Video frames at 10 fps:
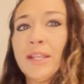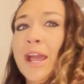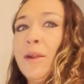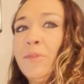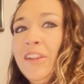
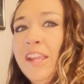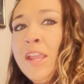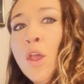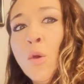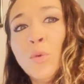
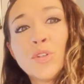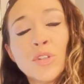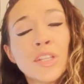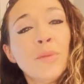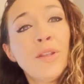cavity, which
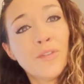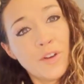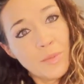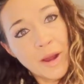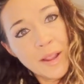is gonna be your
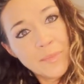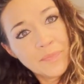vertebrae,